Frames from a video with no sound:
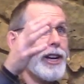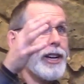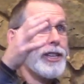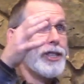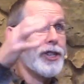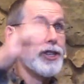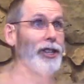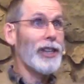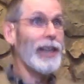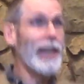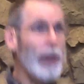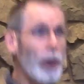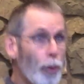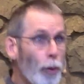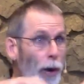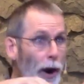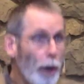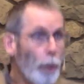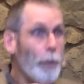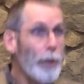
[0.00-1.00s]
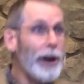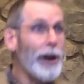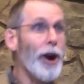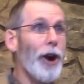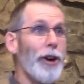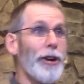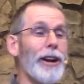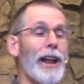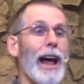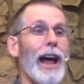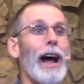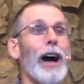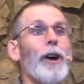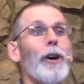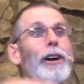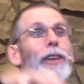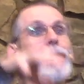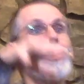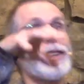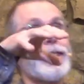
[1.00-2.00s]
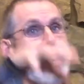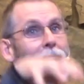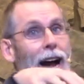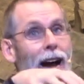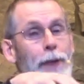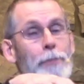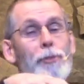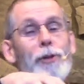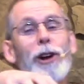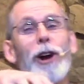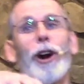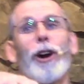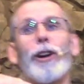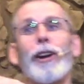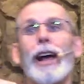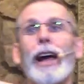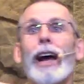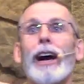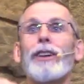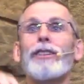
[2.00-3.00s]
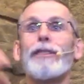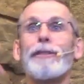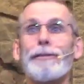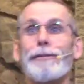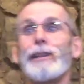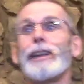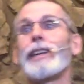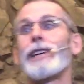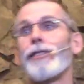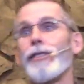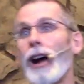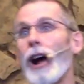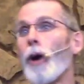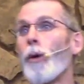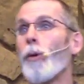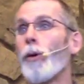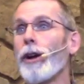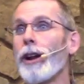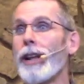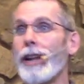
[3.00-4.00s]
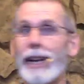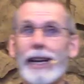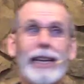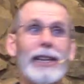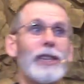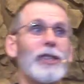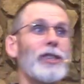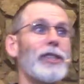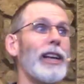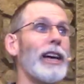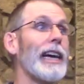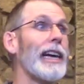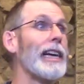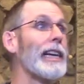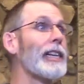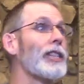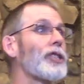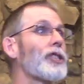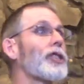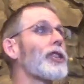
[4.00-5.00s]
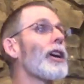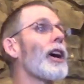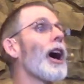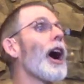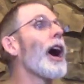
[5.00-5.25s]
sitting where we are now in the time we are now to figure out what it is that He's